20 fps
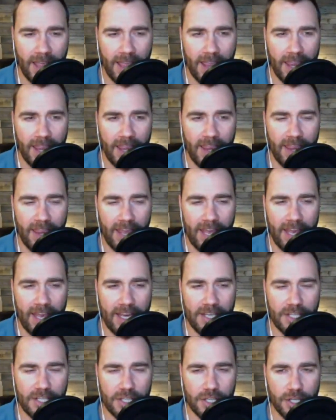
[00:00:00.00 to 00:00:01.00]
They
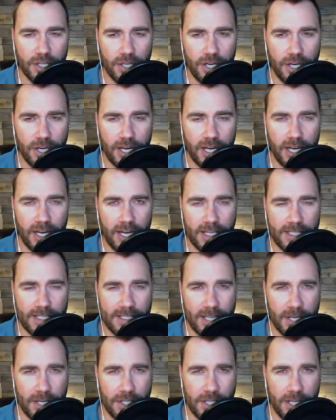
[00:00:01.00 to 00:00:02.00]
took
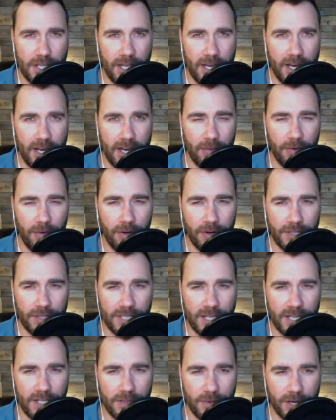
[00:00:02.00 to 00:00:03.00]
essentially a Ruger
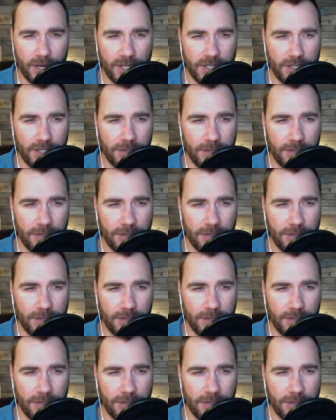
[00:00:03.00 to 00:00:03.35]
1022.